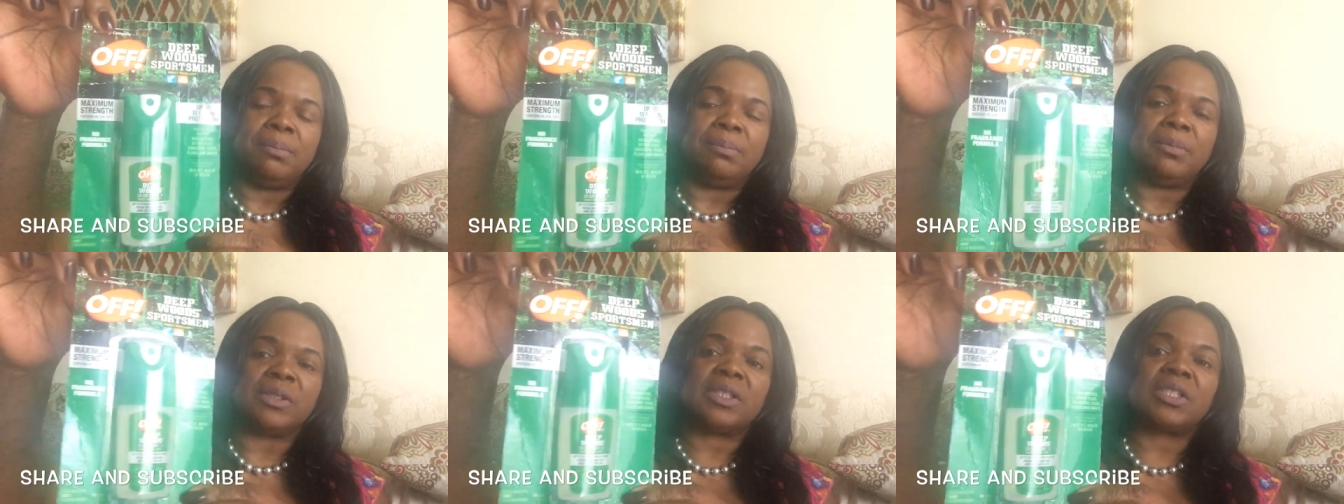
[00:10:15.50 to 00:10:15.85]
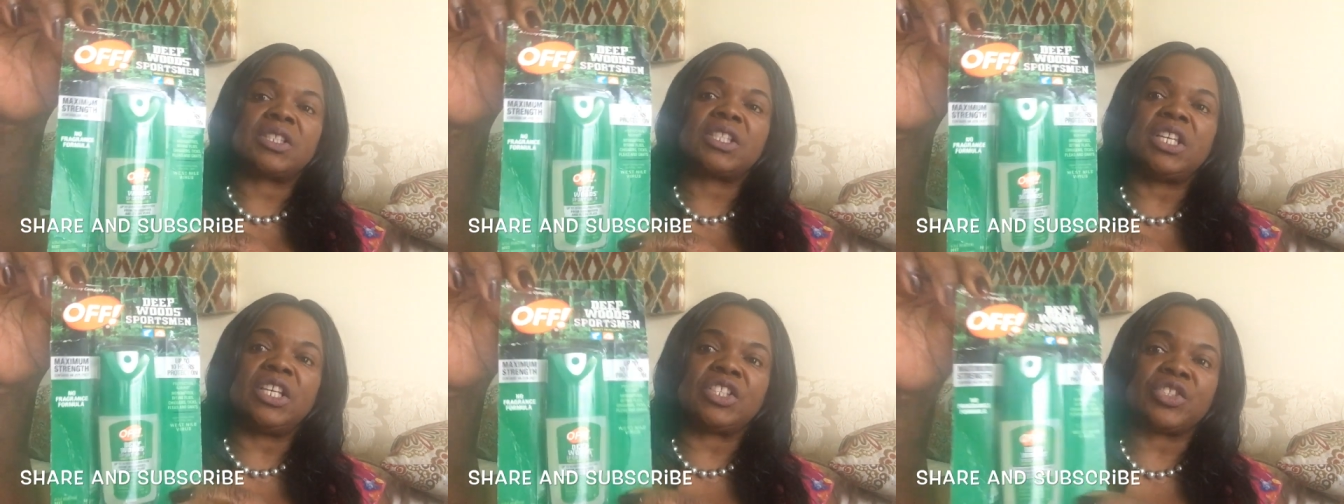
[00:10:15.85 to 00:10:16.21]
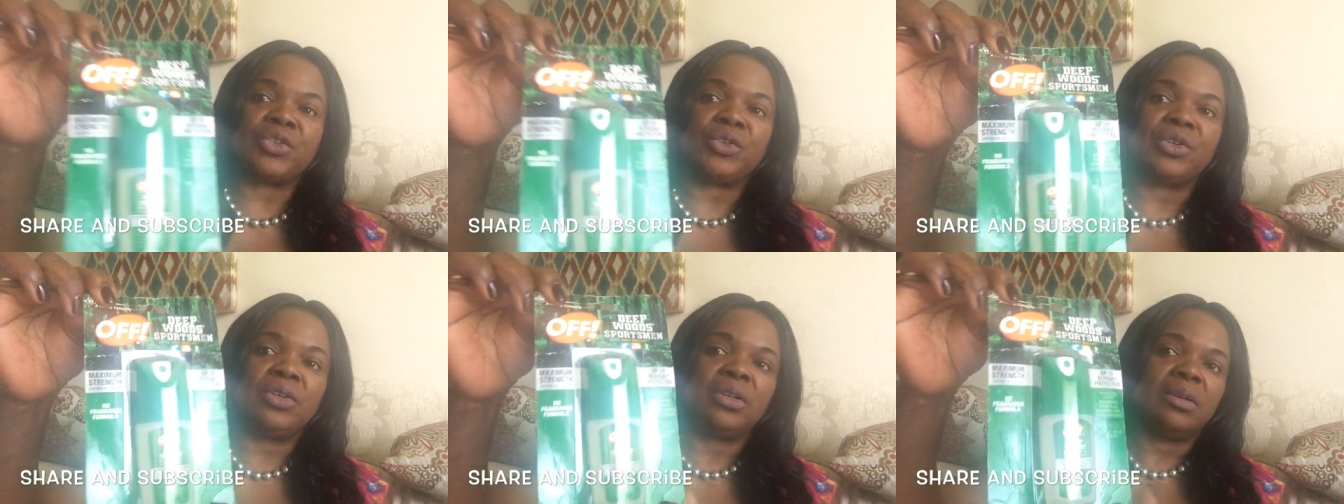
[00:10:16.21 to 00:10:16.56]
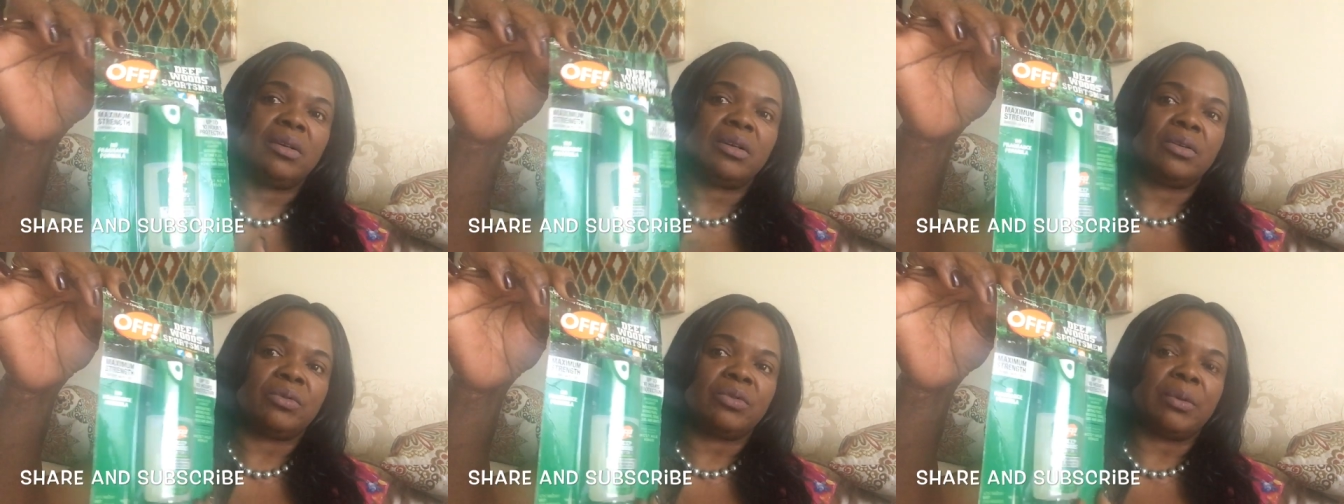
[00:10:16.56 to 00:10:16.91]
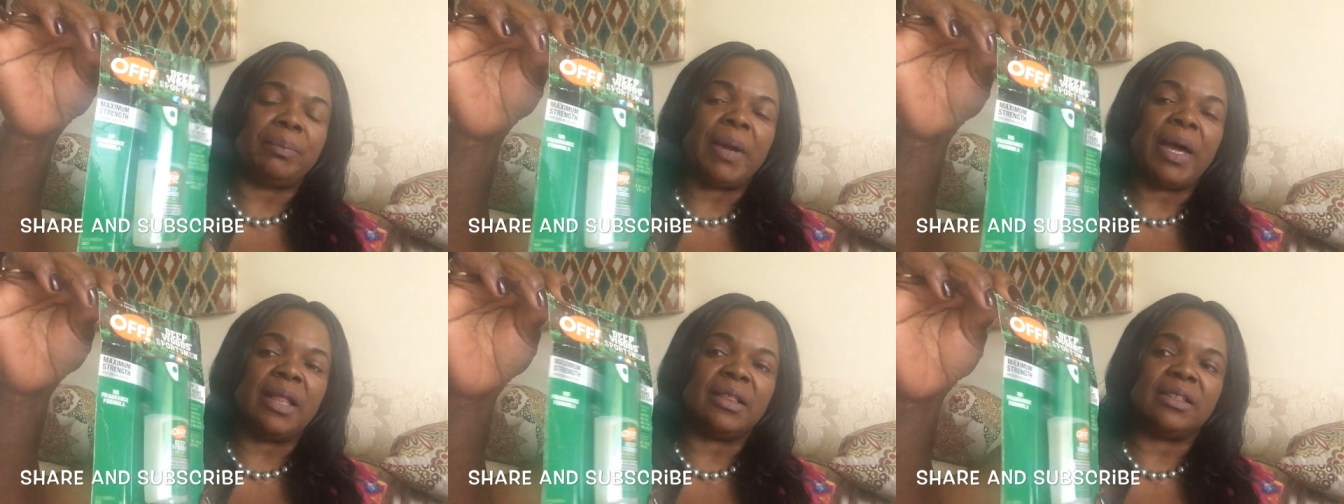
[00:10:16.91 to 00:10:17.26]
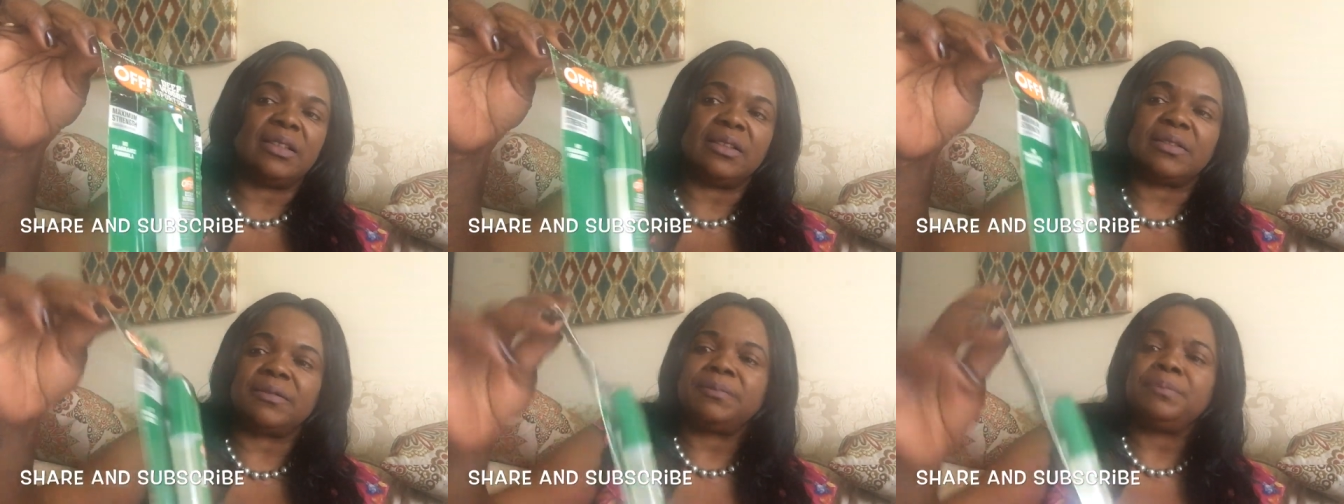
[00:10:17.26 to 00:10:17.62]
mosquito
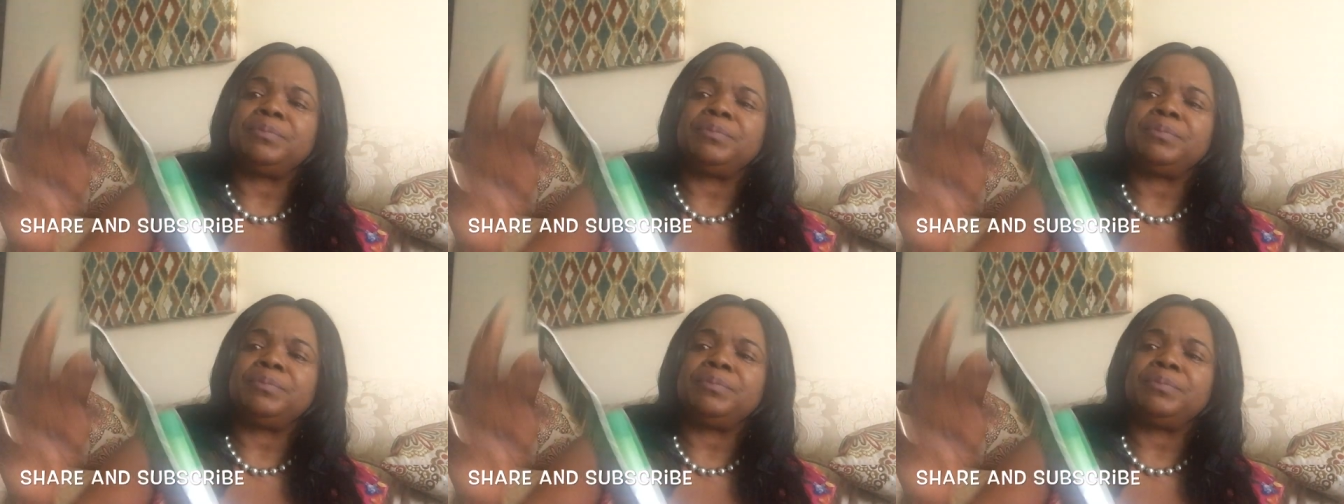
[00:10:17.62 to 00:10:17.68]
repellent.